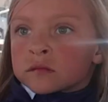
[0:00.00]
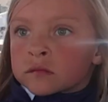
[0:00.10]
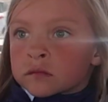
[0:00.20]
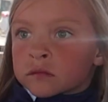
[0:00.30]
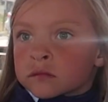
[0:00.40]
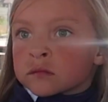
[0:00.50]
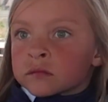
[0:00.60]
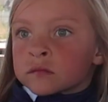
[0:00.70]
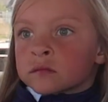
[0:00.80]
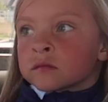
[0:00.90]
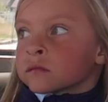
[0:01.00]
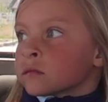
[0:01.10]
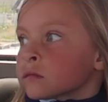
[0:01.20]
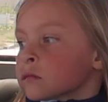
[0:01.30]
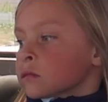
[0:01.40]

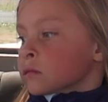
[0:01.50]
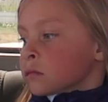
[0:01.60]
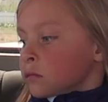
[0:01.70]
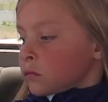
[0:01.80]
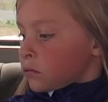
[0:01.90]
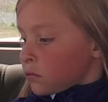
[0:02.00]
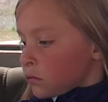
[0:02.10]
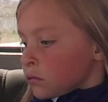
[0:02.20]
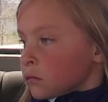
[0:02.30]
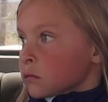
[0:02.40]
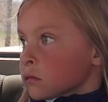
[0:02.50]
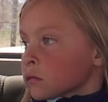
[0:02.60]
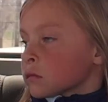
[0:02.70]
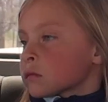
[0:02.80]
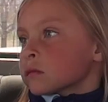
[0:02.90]

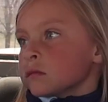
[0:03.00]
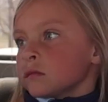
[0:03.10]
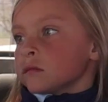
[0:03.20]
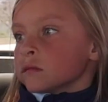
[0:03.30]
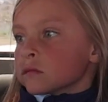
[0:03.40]
No words are spoken by the person on screen.